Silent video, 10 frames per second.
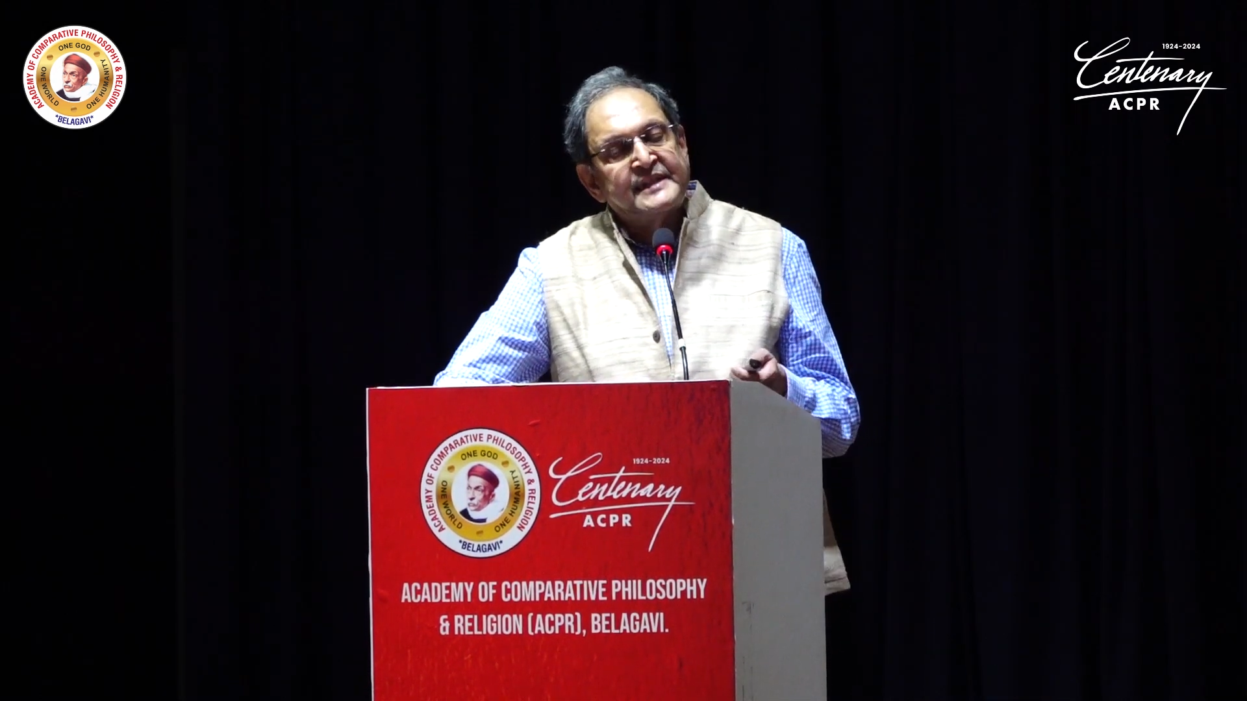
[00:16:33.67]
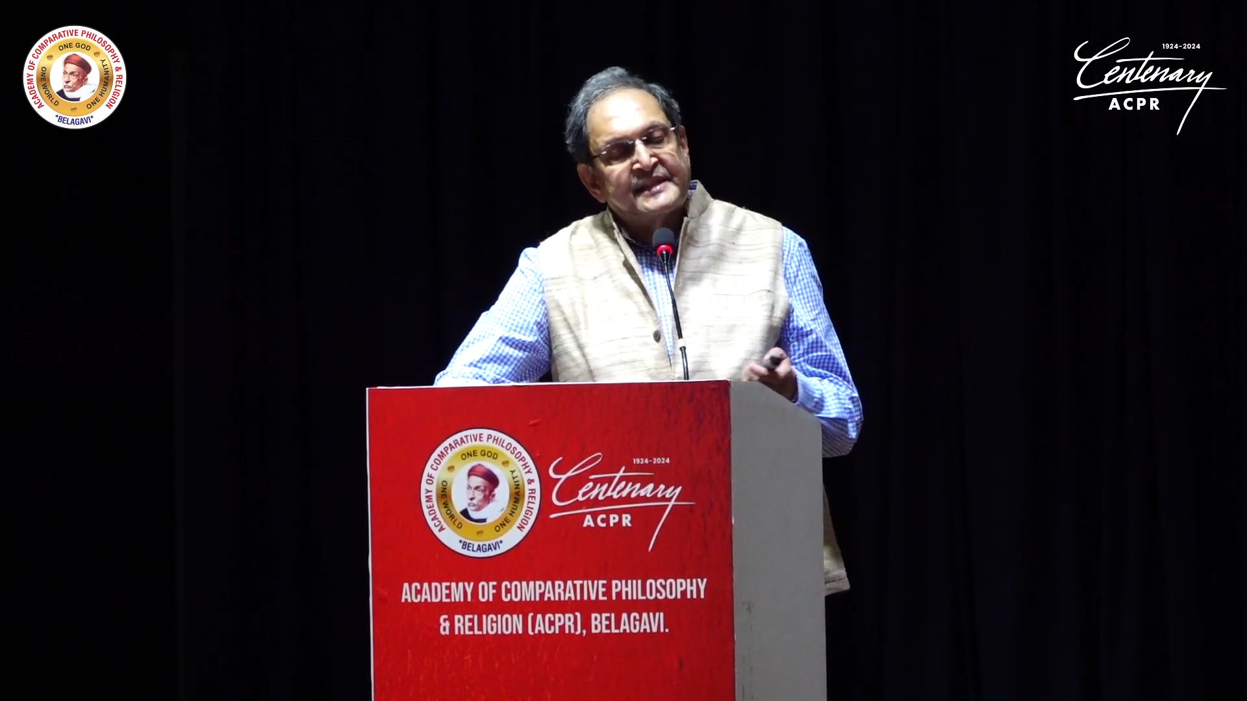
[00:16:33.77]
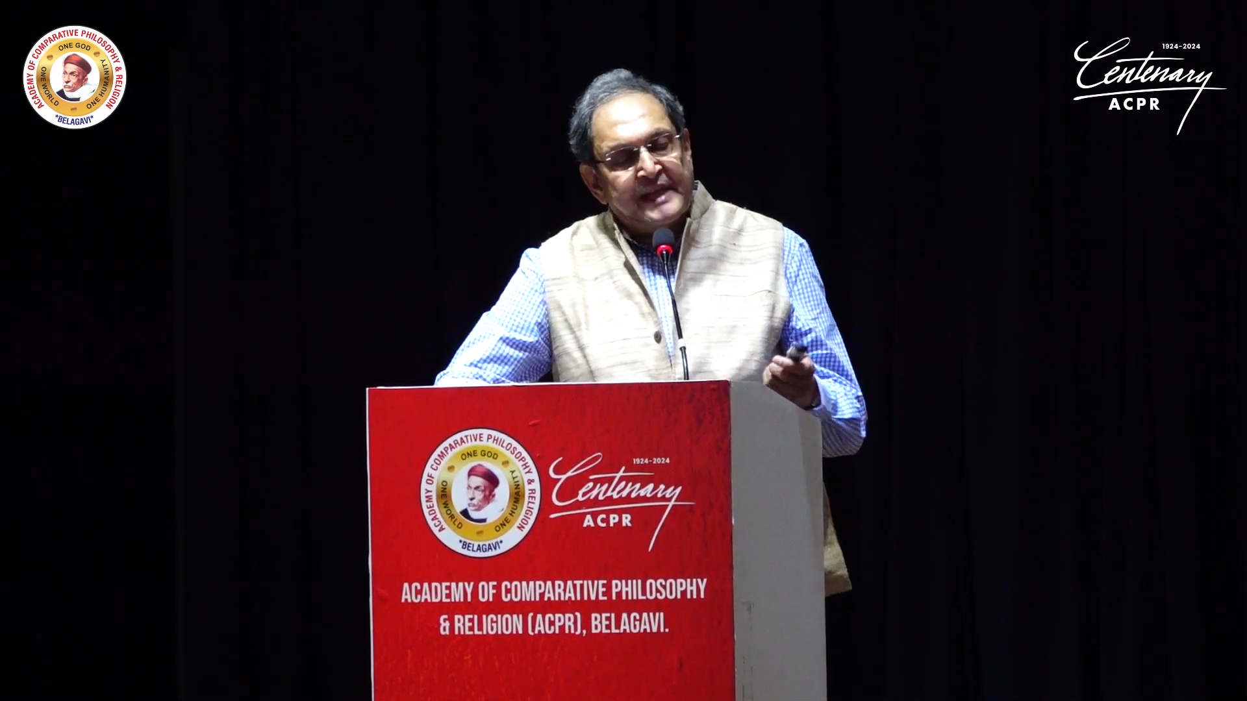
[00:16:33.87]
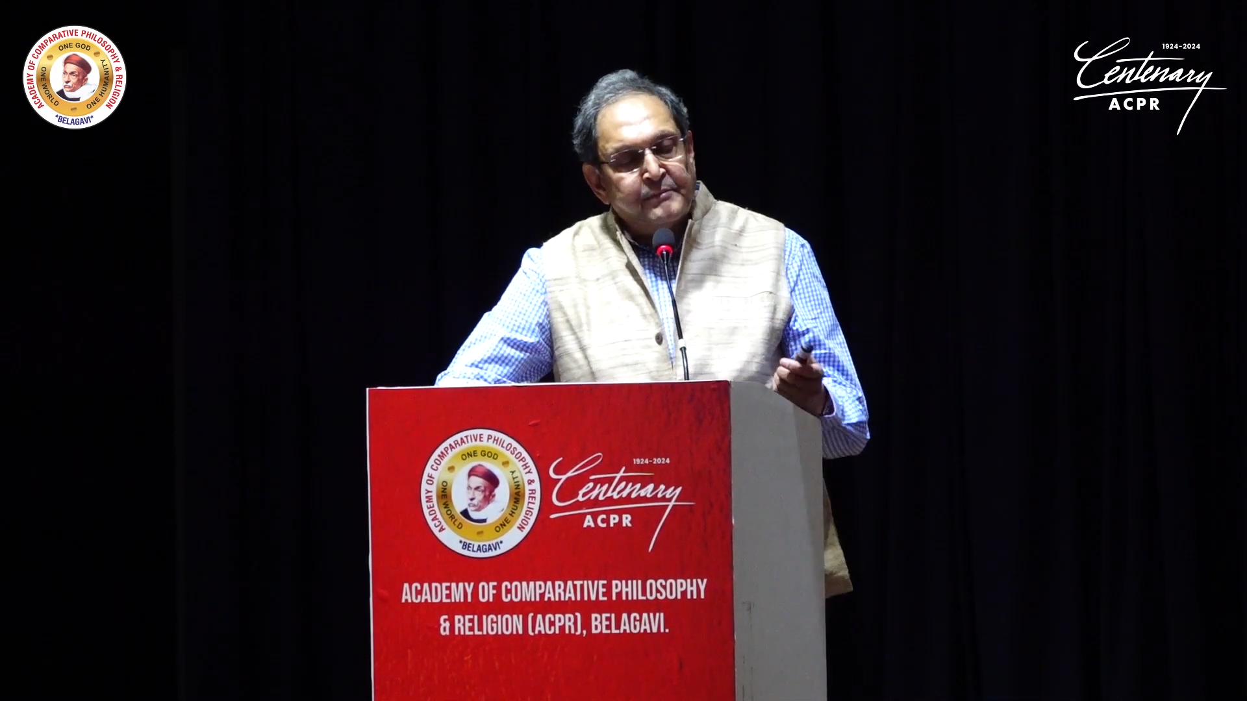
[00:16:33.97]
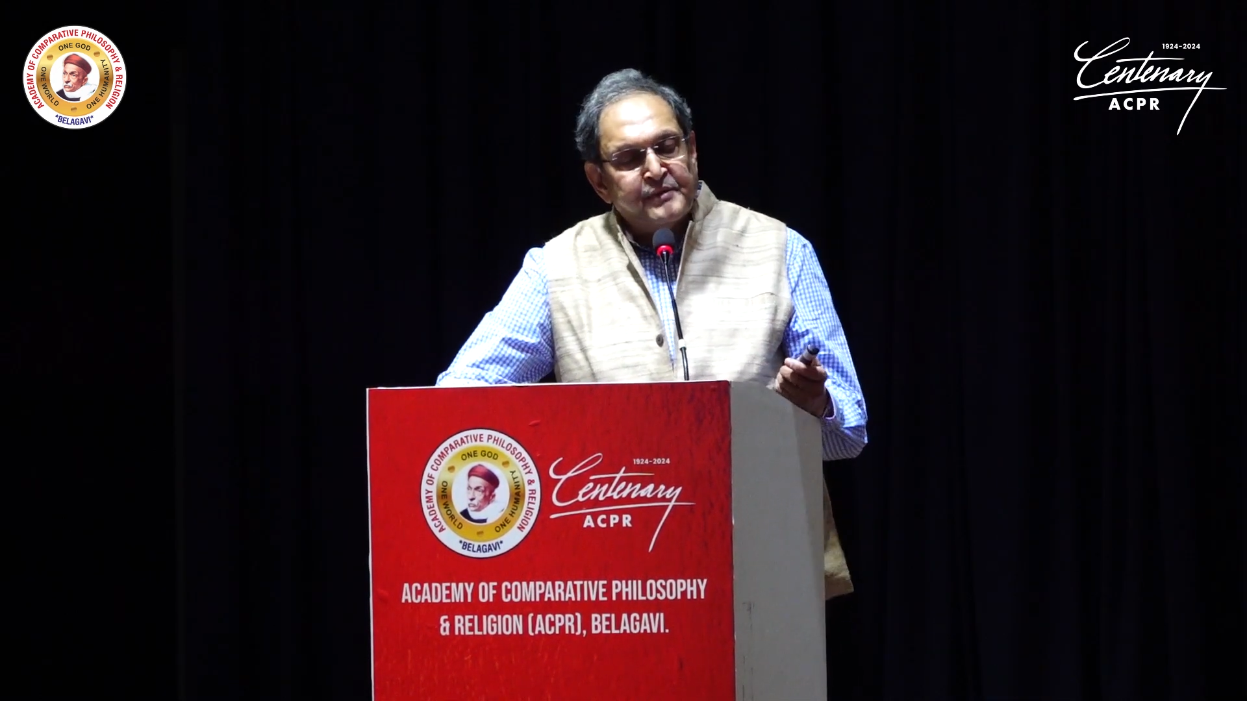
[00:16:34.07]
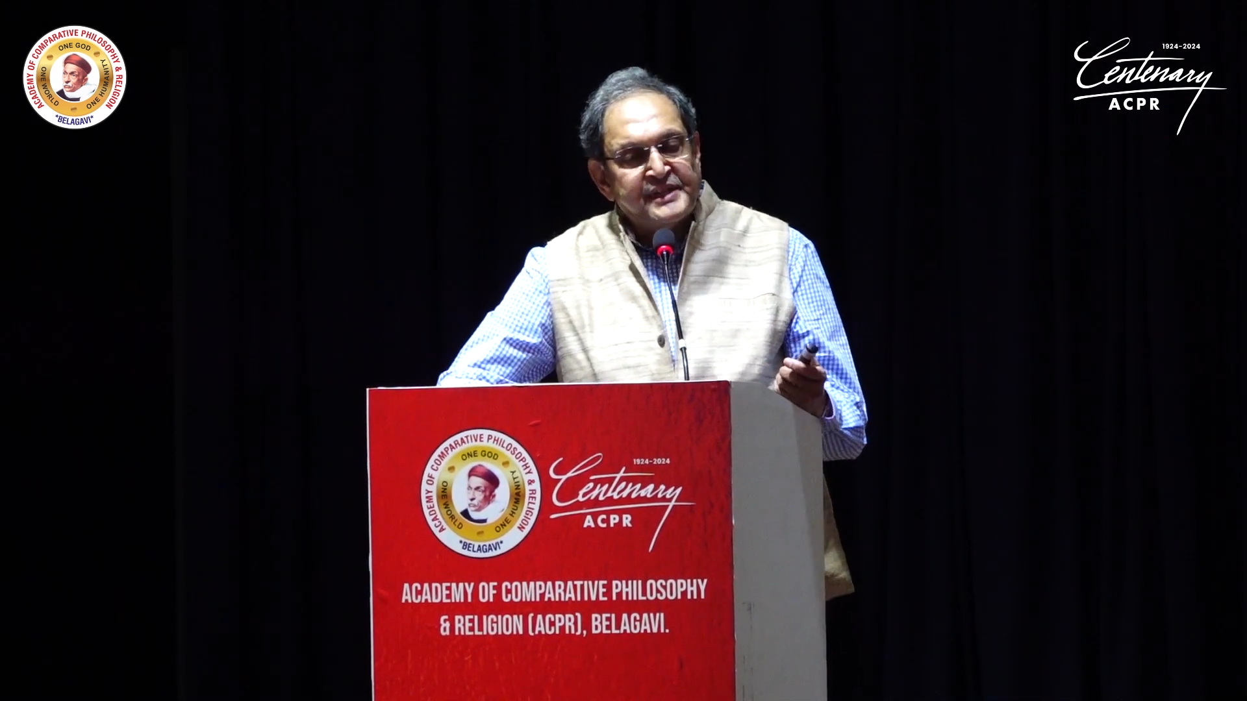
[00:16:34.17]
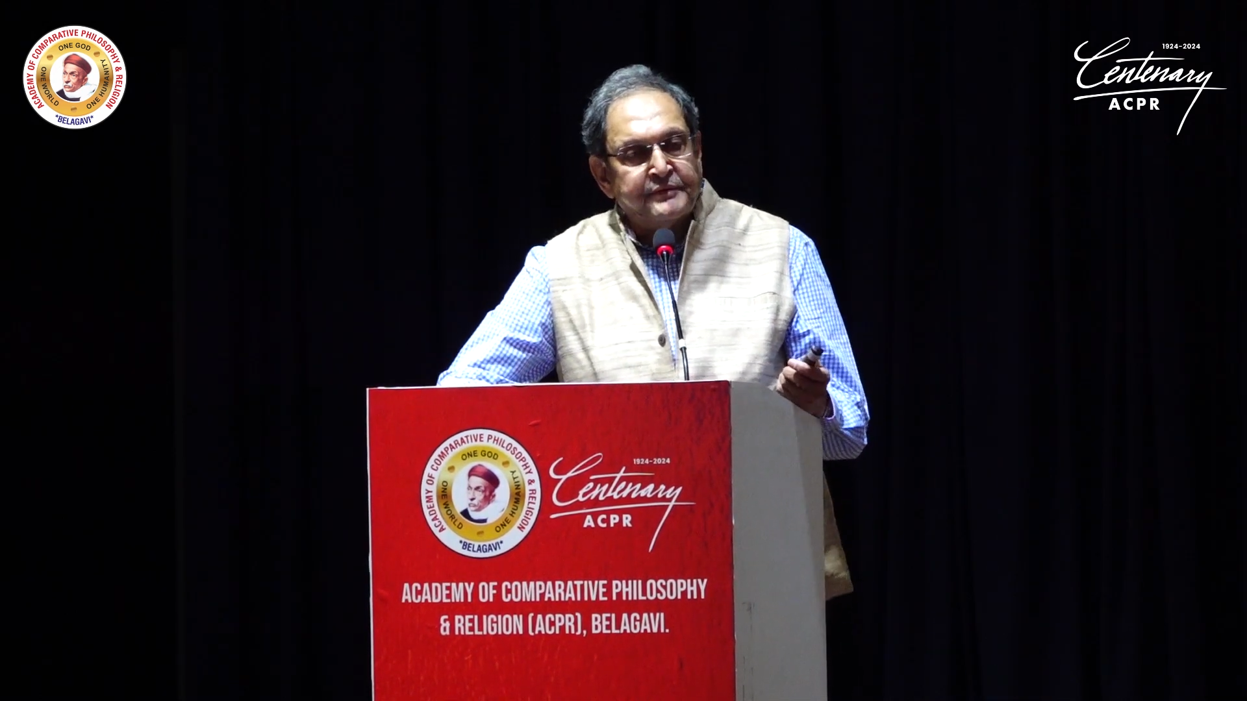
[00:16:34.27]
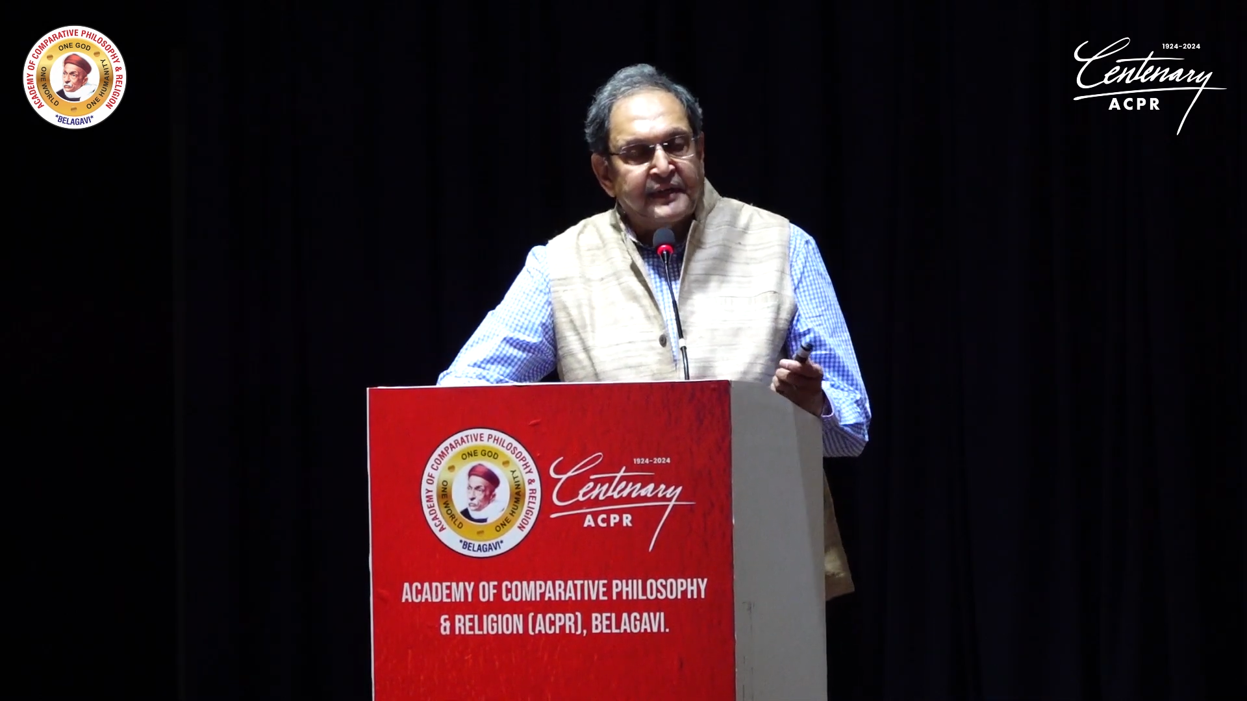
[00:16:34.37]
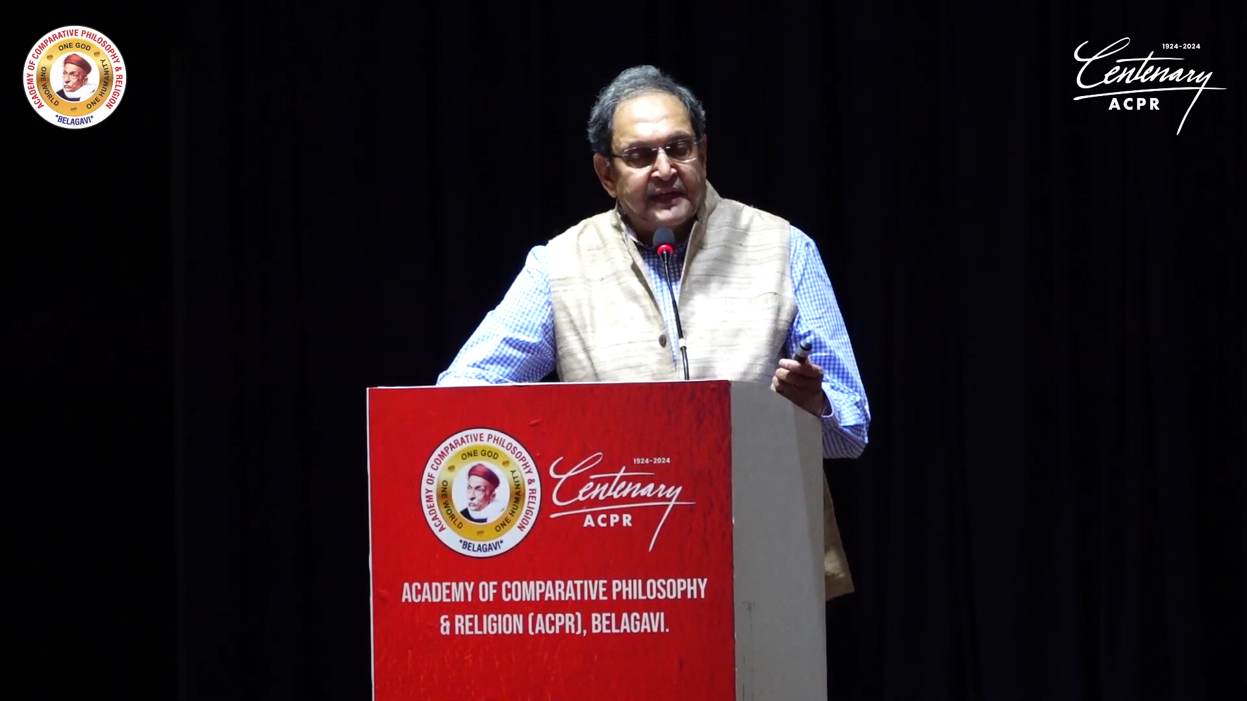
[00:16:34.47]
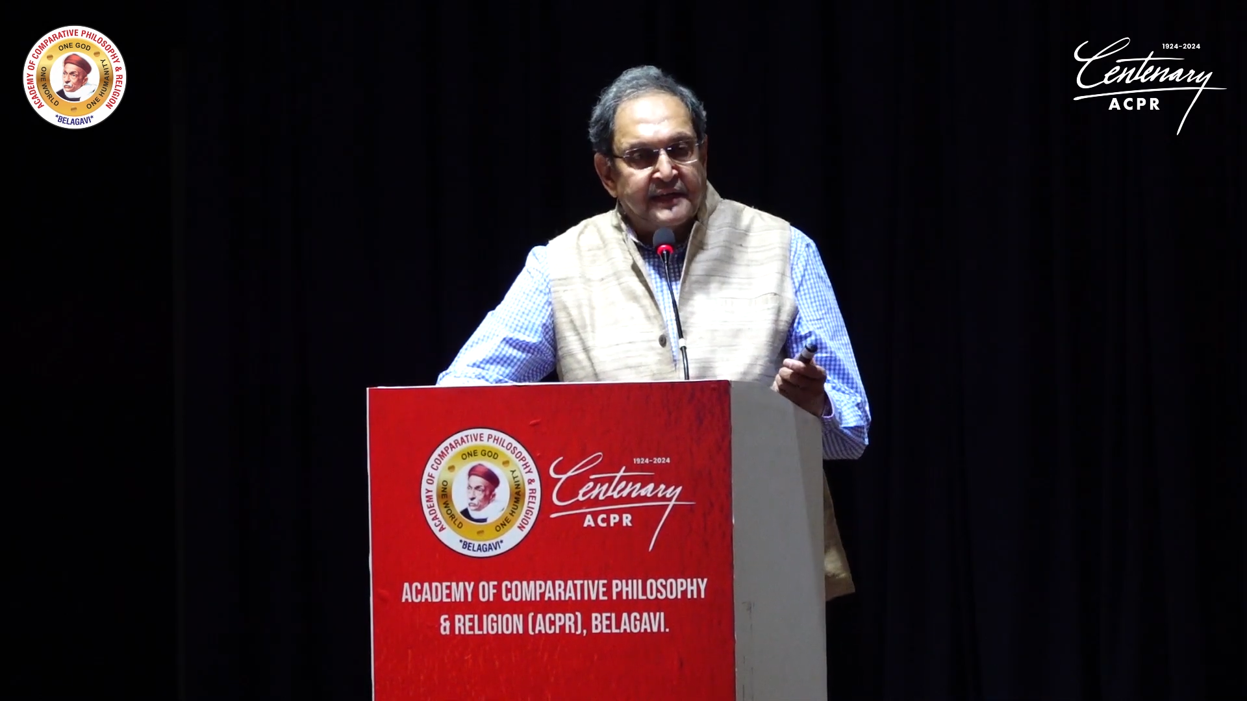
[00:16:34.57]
examples that we're